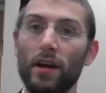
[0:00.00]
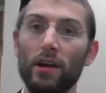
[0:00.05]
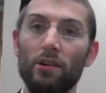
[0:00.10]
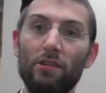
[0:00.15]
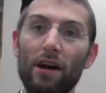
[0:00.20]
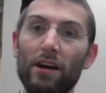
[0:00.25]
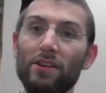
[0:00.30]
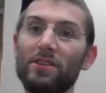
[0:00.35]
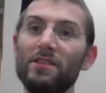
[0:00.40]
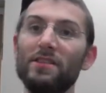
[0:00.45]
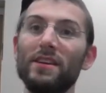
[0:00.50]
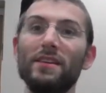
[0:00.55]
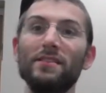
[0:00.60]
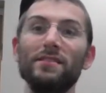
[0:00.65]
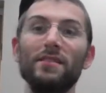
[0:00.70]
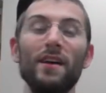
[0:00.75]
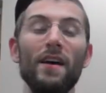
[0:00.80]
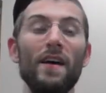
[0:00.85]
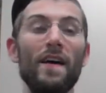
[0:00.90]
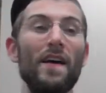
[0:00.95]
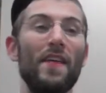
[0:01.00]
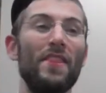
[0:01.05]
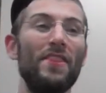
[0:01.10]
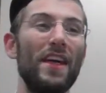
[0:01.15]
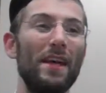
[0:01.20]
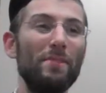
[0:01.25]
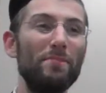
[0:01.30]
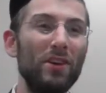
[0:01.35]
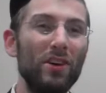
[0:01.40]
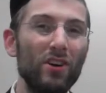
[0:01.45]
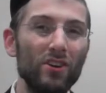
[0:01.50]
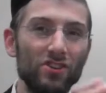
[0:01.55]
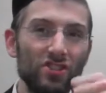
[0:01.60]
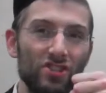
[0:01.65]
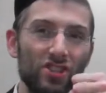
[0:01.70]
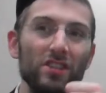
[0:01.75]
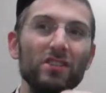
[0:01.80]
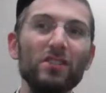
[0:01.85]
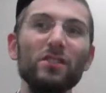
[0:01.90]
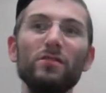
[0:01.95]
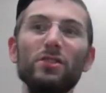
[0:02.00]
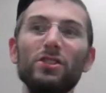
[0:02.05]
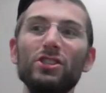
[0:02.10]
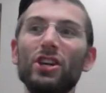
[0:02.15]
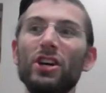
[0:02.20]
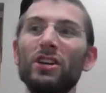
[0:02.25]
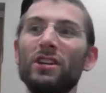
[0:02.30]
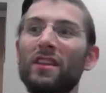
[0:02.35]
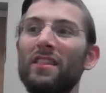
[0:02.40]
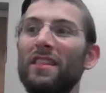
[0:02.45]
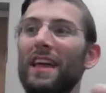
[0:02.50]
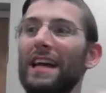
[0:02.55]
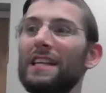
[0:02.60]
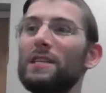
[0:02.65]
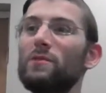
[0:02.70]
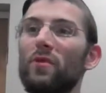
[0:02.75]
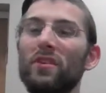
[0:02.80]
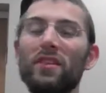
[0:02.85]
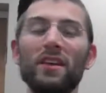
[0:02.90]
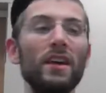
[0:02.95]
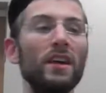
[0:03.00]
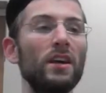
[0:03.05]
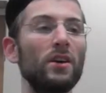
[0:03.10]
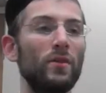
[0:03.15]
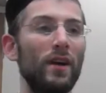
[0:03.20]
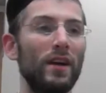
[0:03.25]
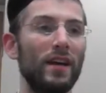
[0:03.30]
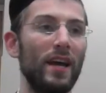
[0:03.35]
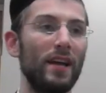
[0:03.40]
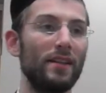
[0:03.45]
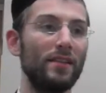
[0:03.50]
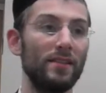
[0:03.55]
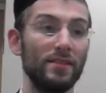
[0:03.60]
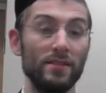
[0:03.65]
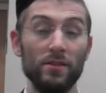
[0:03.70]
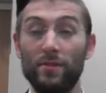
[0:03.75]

Rashi says that because Shita Rishayna, that's where the Ikra get is.